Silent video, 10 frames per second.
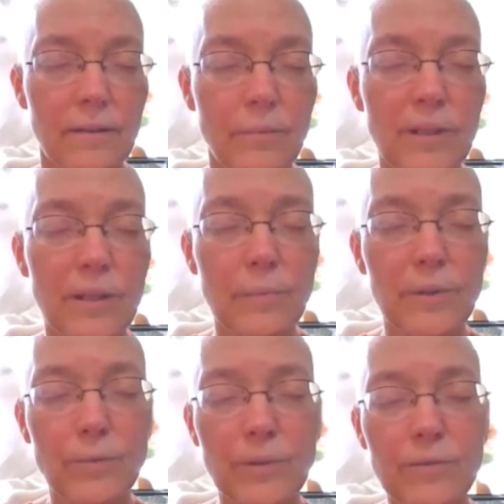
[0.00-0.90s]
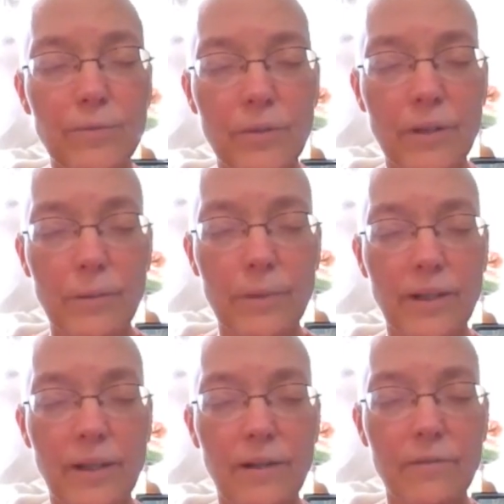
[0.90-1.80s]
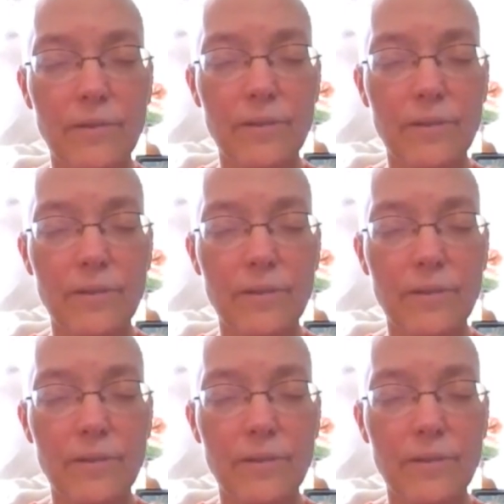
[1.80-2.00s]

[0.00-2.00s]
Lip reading: And we can be grateful that we have